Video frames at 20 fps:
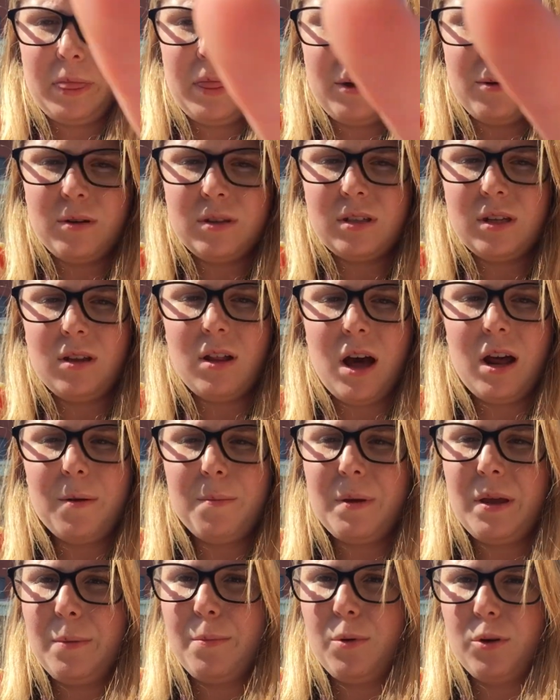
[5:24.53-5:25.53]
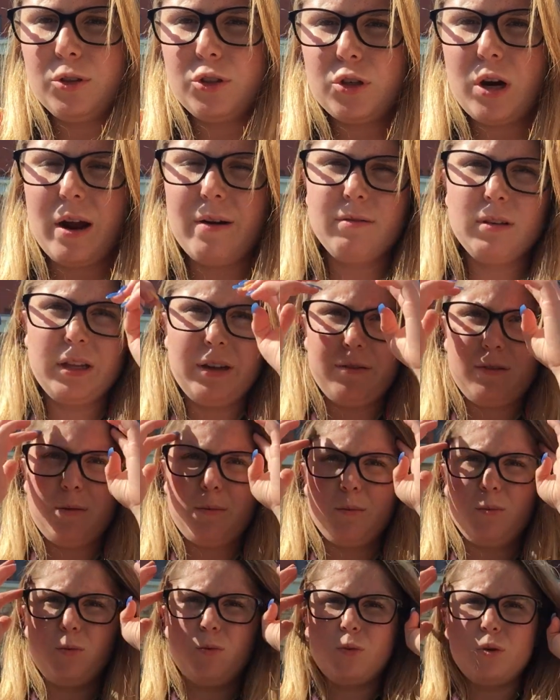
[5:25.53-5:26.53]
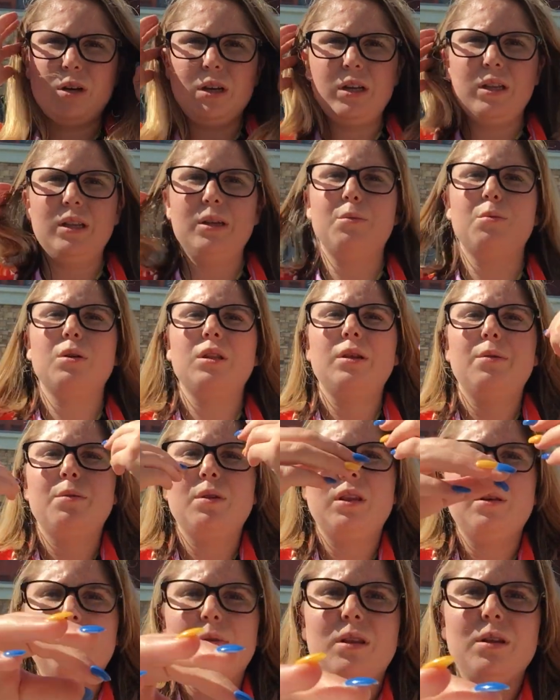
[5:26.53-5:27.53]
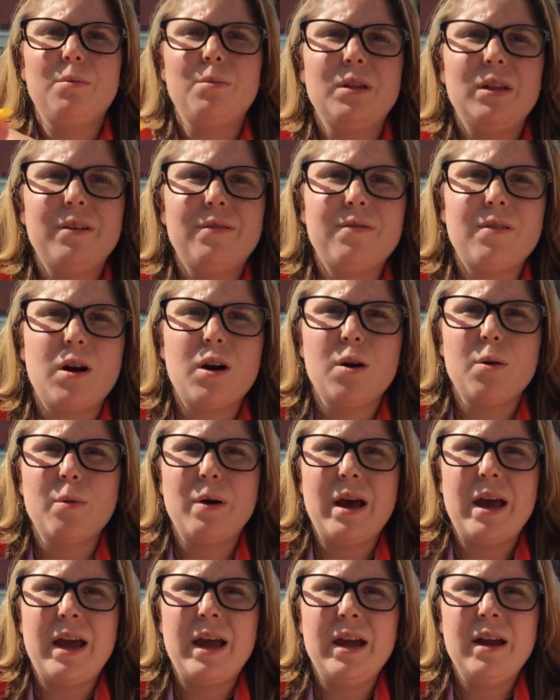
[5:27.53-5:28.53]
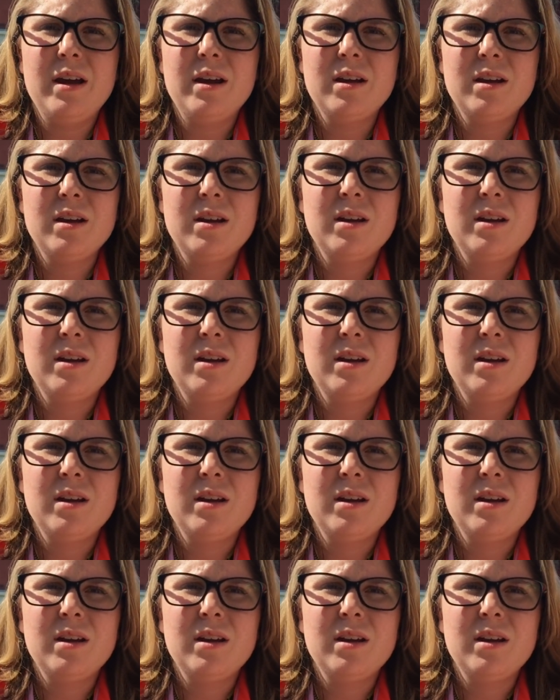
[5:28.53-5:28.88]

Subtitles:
There was a lot of people traveling from really far away.